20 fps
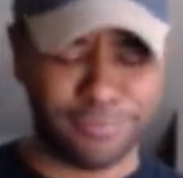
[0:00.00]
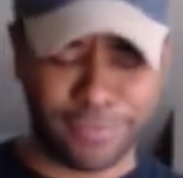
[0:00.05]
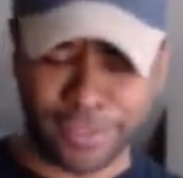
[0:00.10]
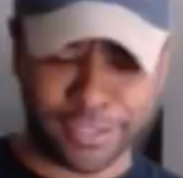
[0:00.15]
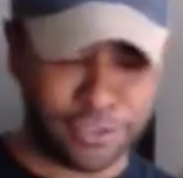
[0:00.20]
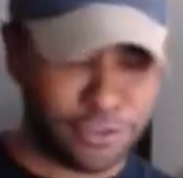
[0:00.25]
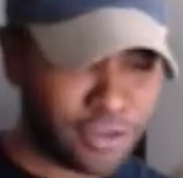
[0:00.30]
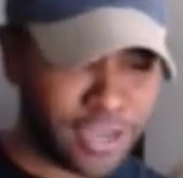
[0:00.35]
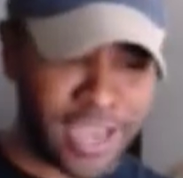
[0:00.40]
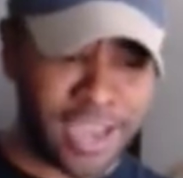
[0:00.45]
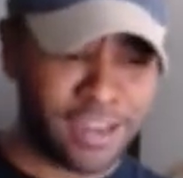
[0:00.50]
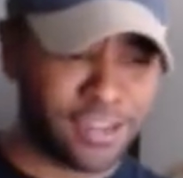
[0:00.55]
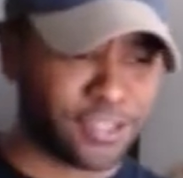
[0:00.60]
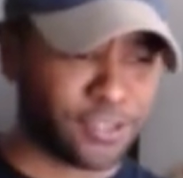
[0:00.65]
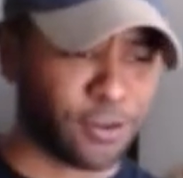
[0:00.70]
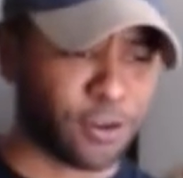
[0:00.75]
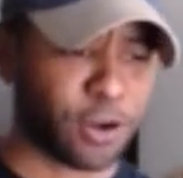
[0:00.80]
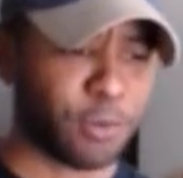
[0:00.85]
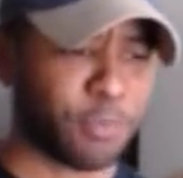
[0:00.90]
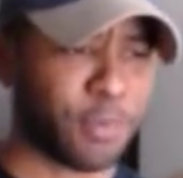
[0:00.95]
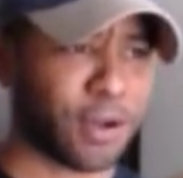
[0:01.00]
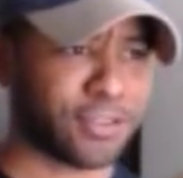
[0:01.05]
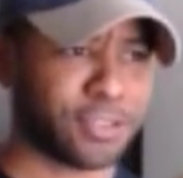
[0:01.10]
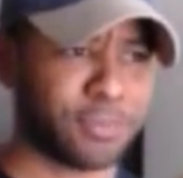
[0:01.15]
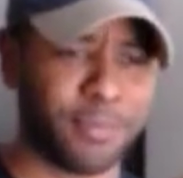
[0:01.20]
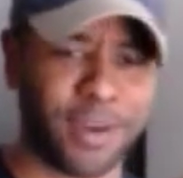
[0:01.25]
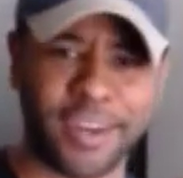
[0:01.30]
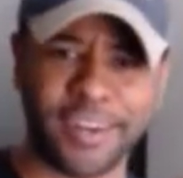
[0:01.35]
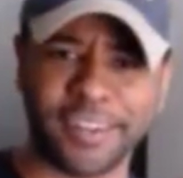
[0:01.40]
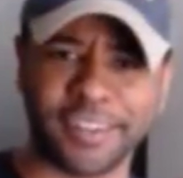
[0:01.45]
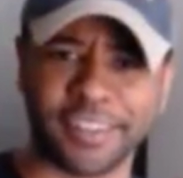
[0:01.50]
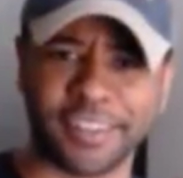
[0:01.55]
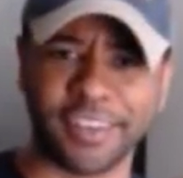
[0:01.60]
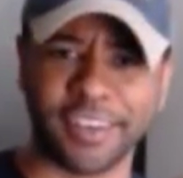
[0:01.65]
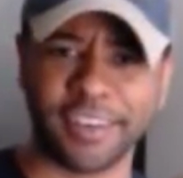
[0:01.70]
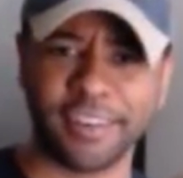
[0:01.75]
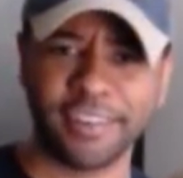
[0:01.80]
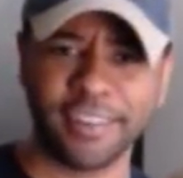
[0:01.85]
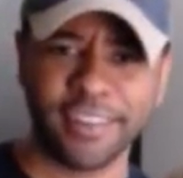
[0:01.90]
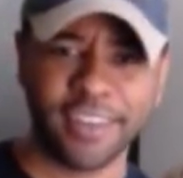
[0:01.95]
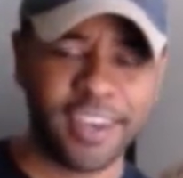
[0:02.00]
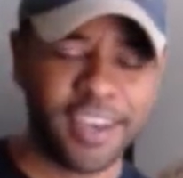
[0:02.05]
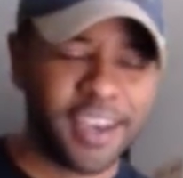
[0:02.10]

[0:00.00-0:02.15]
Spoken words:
You can't joke about somebody's kid.